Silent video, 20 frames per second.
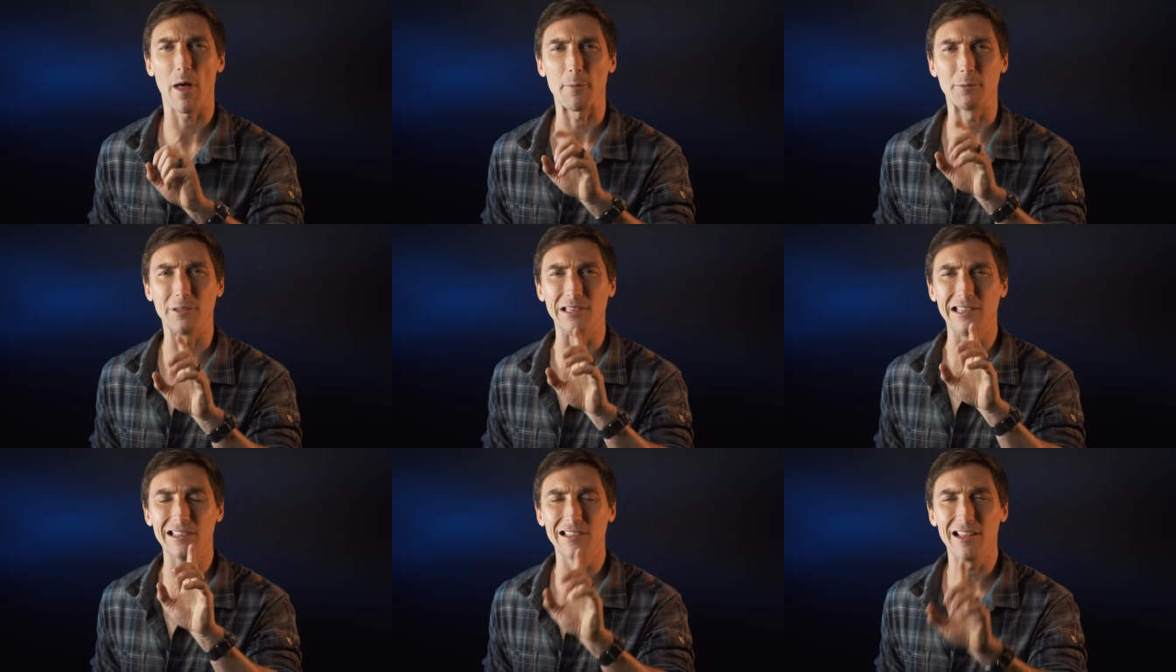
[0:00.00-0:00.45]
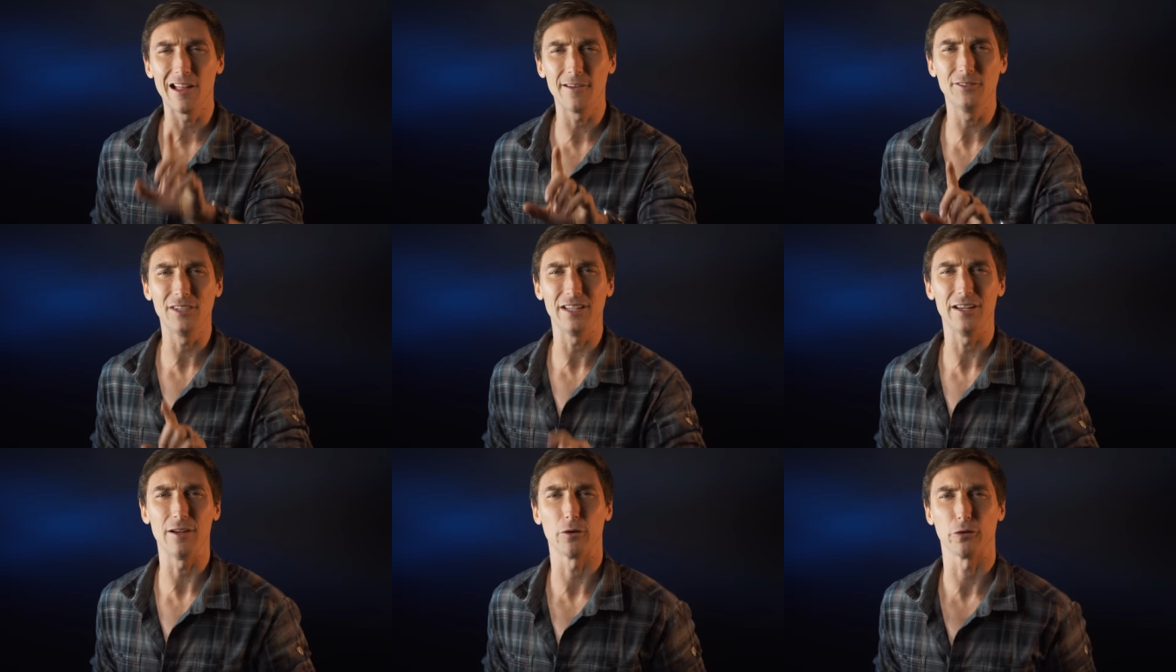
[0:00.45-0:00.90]
I would
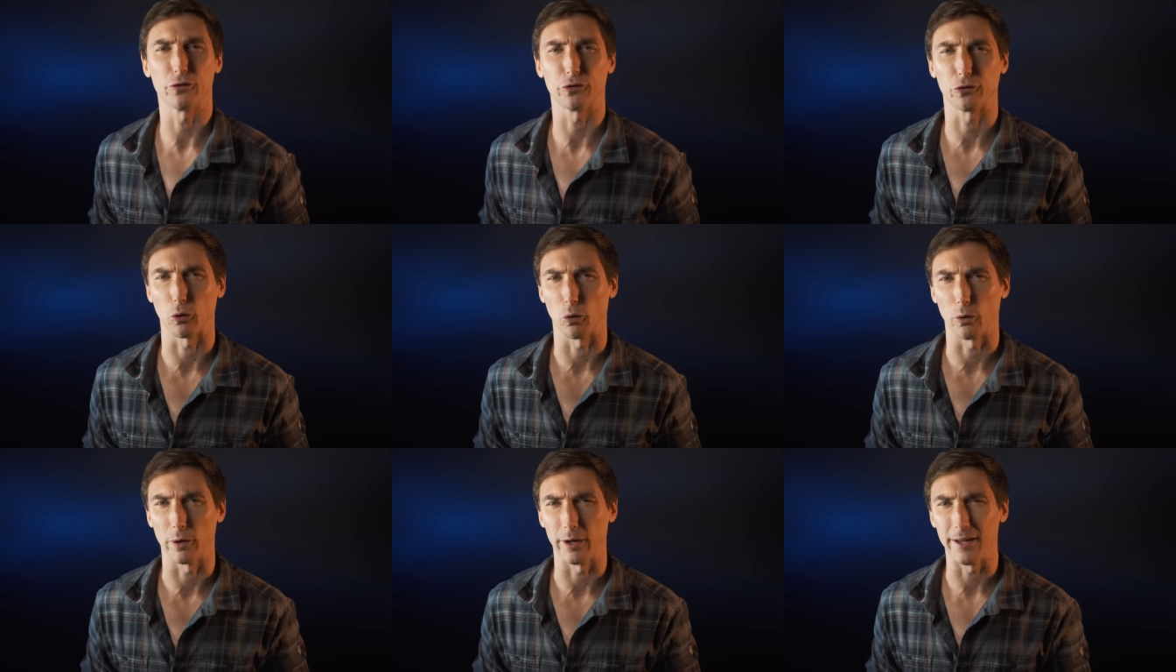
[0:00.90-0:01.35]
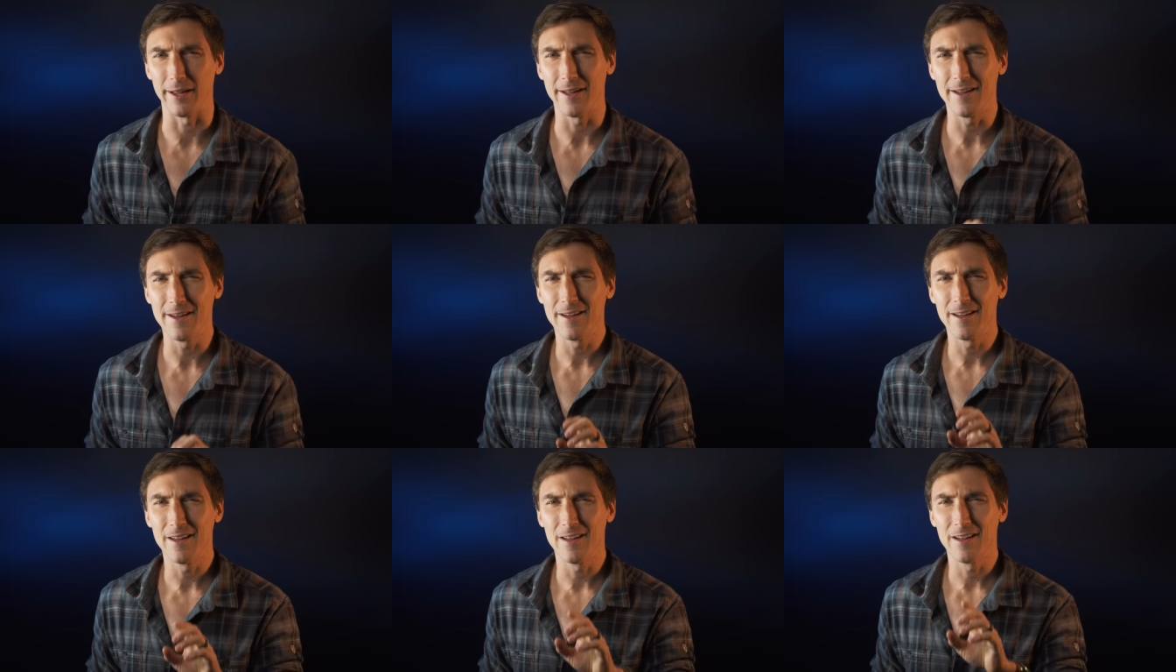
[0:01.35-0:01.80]
love to hear a story
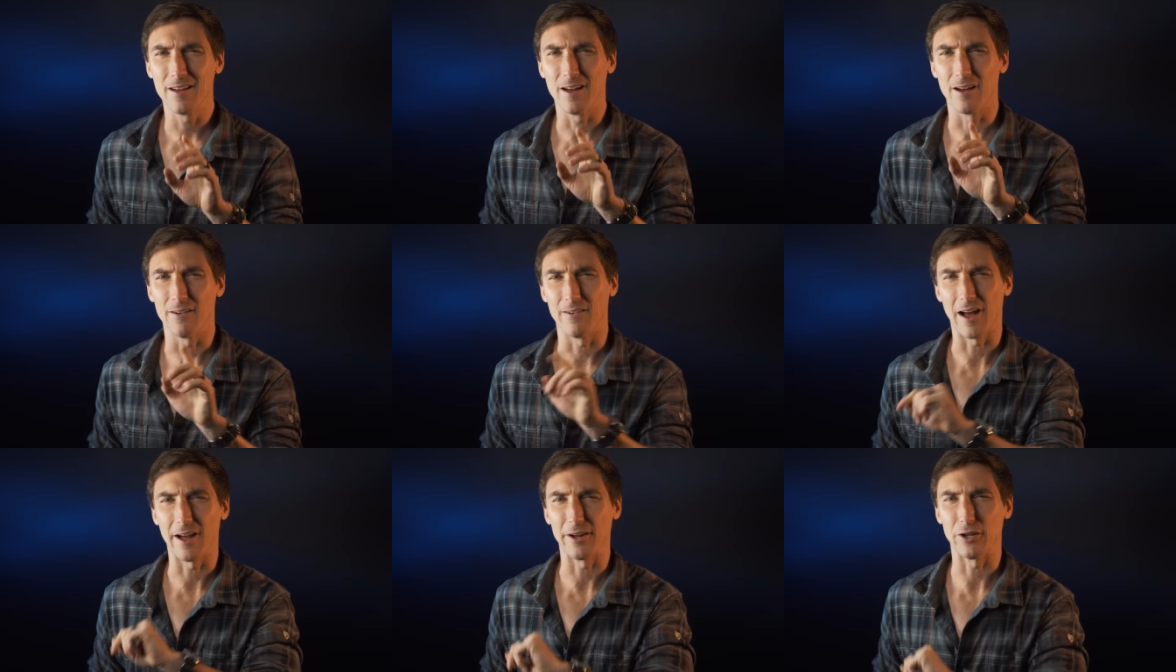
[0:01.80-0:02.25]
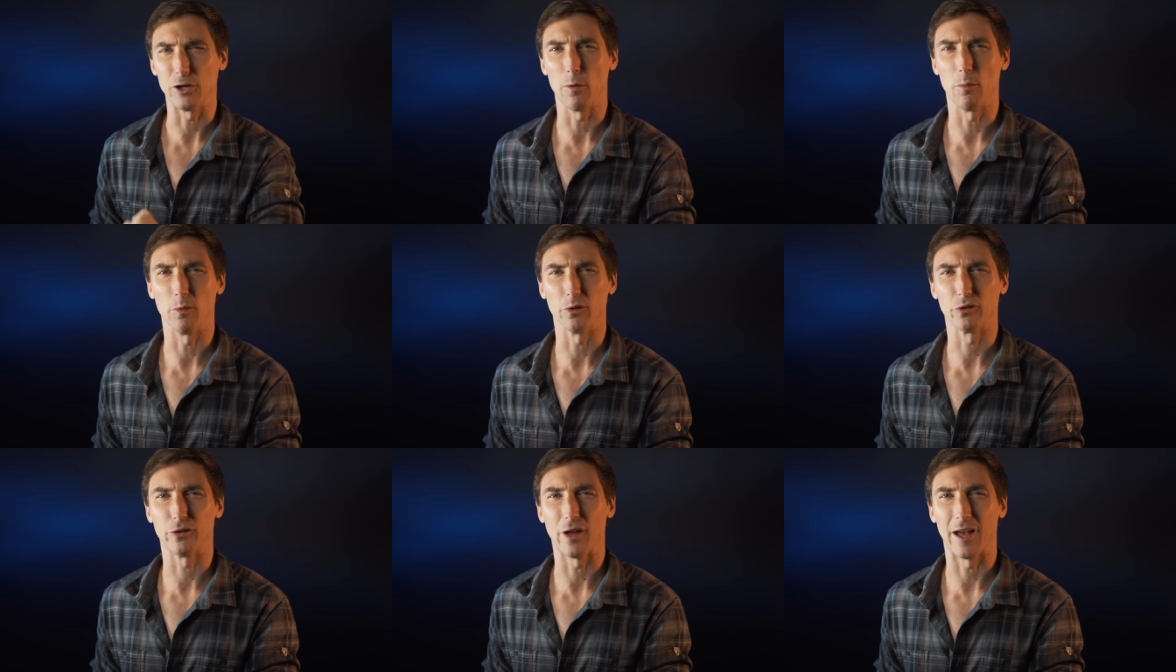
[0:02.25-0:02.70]
of how you
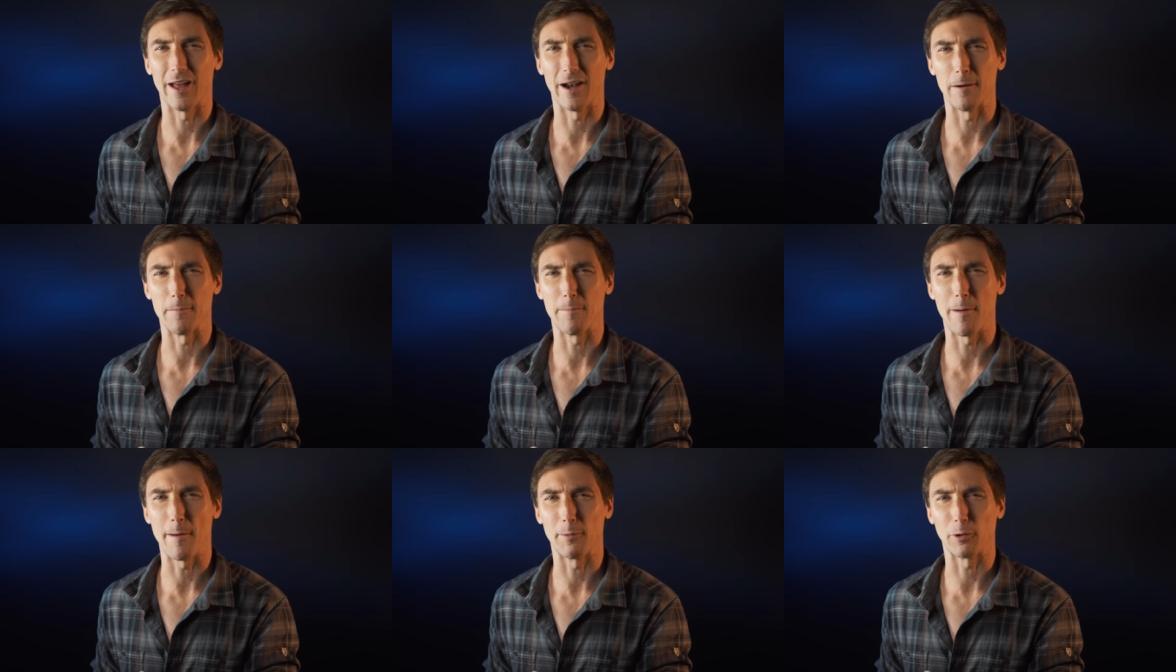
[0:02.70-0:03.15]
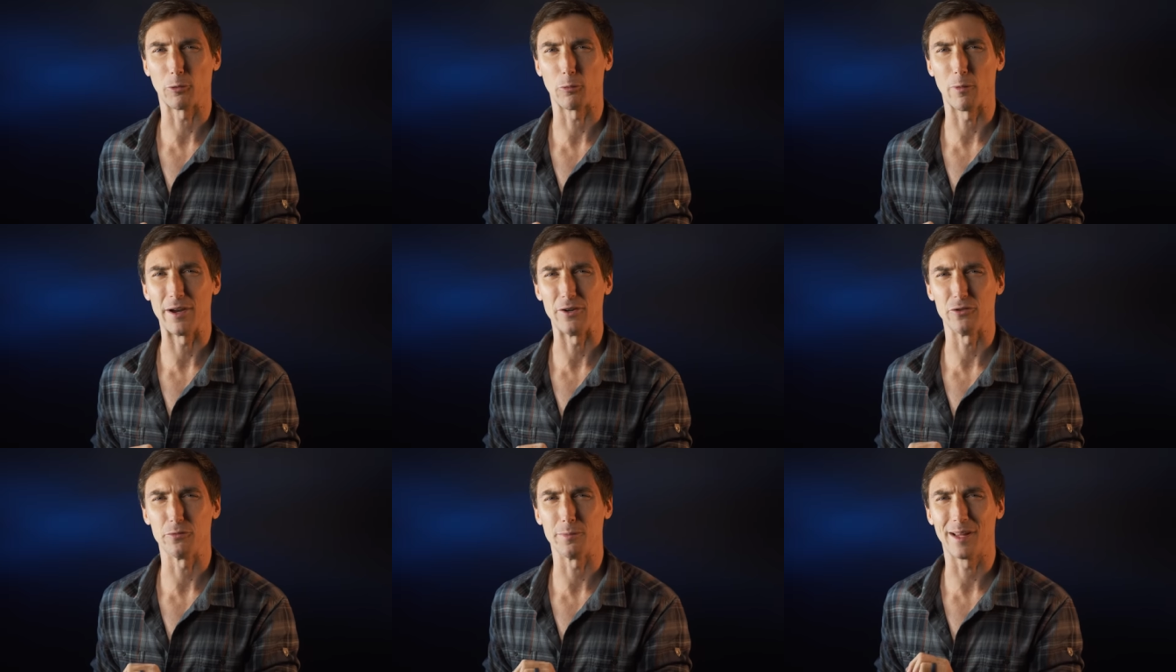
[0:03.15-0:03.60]
almost died at a public
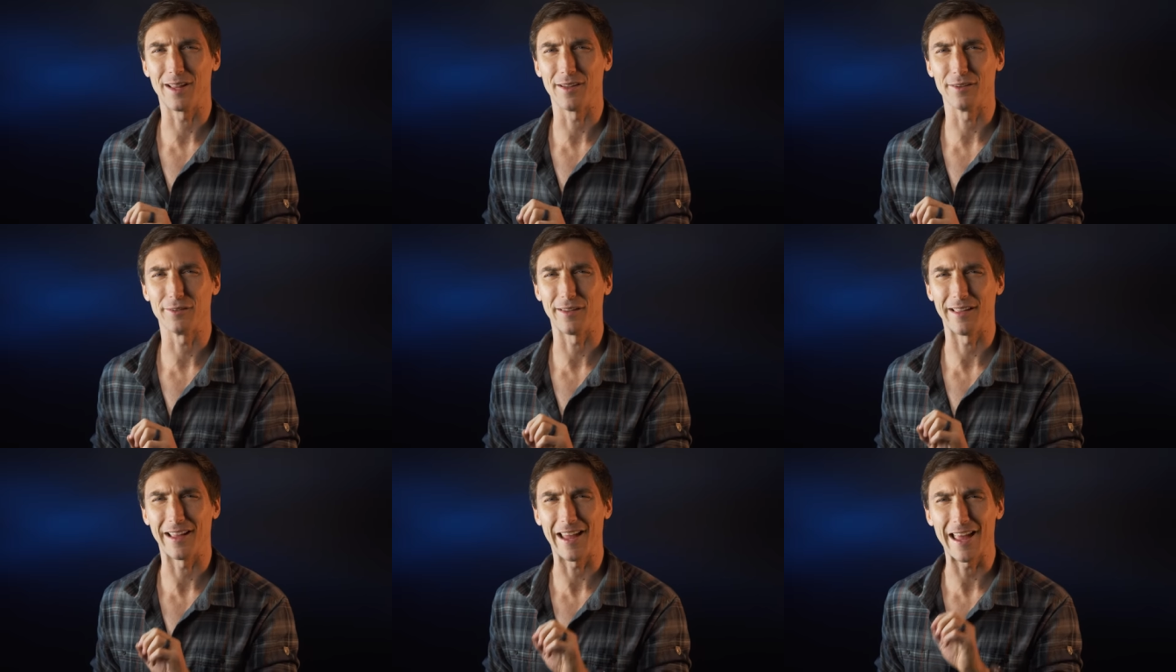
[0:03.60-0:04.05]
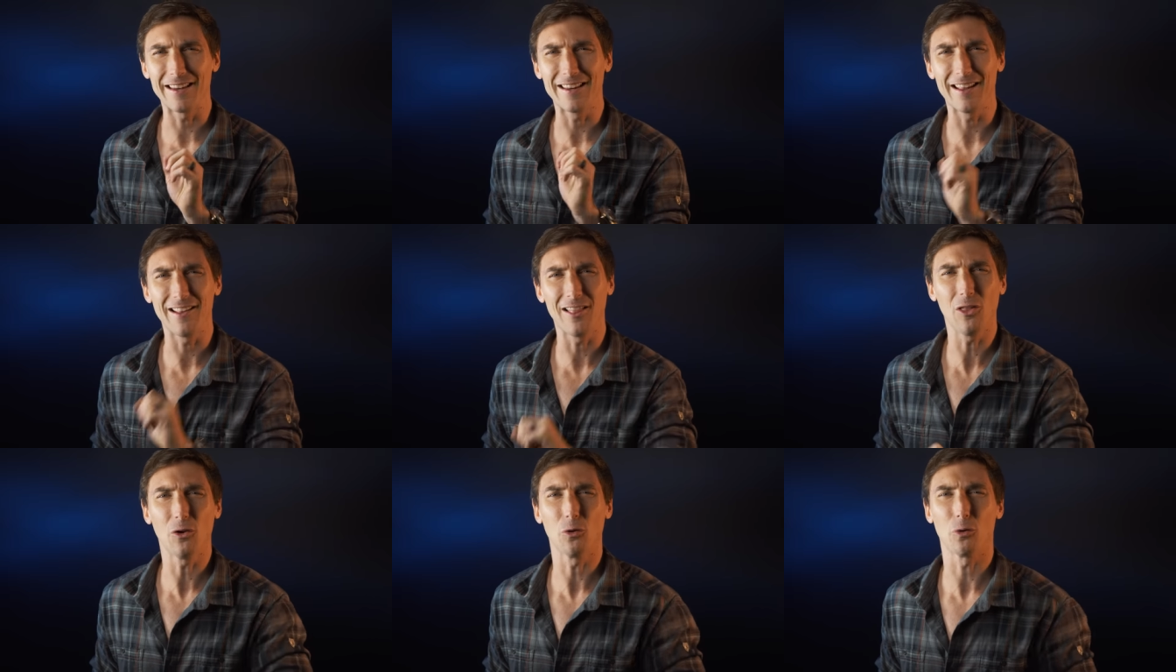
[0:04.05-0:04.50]
range, because they can
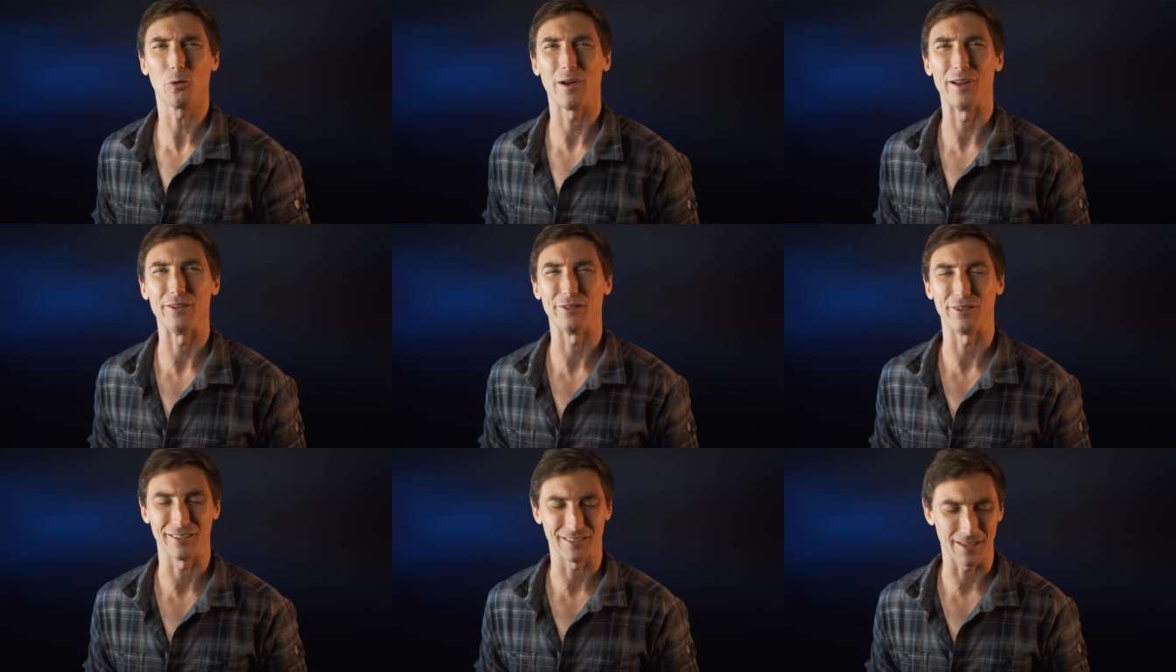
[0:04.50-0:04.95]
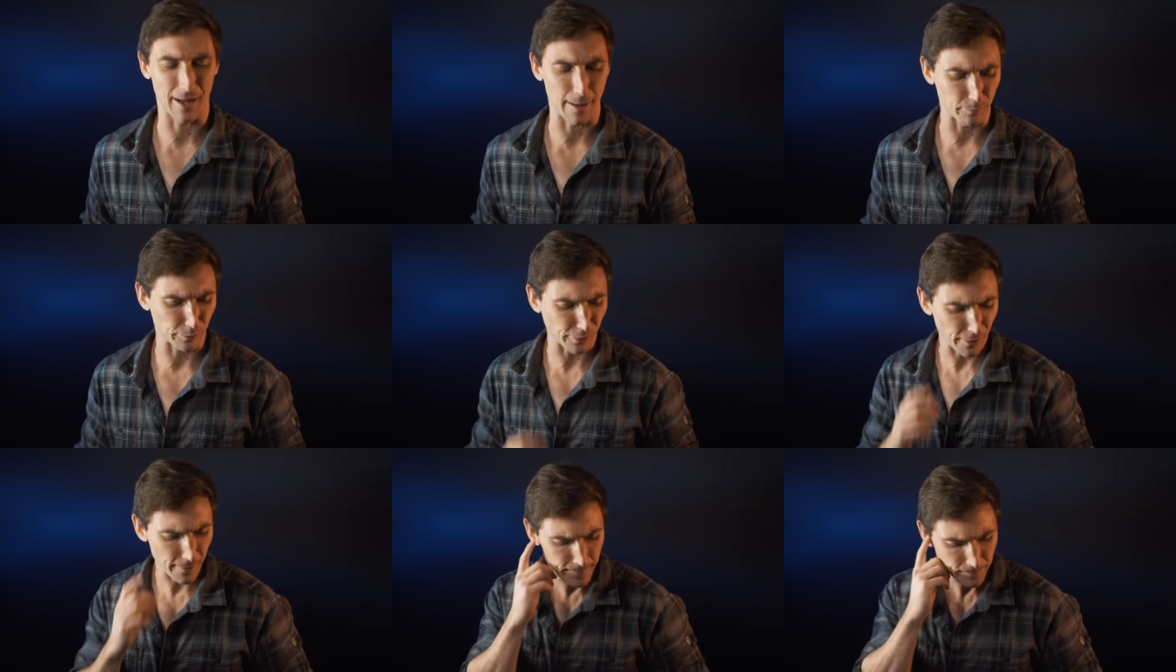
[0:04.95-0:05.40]
get a little crazy at
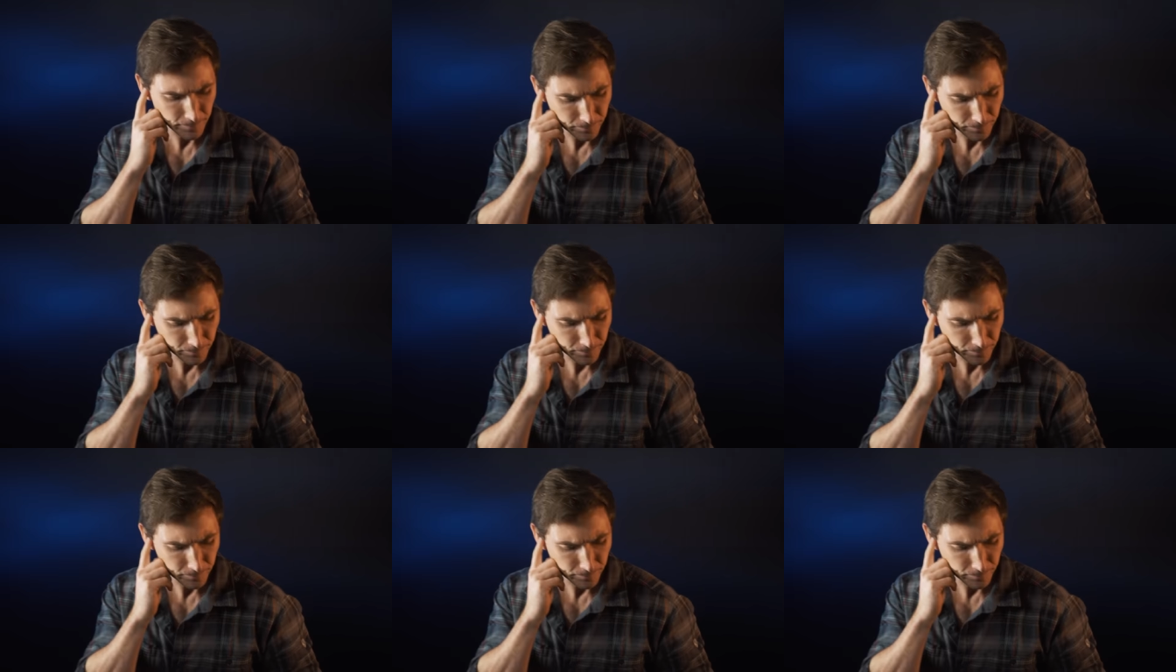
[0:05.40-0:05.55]
times.